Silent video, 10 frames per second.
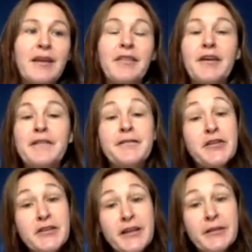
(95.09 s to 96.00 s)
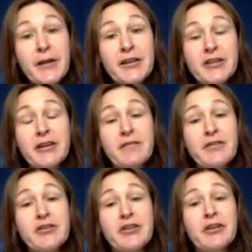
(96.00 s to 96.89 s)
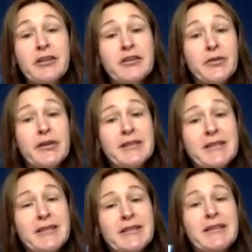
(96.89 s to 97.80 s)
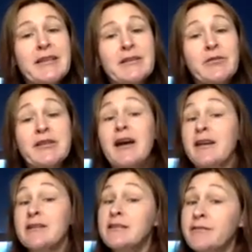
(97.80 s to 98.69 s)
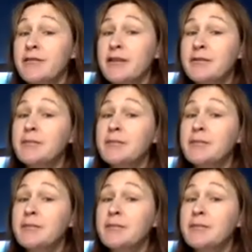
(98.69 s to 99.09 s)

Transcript: The first iteration of the journal in 2016 was on a different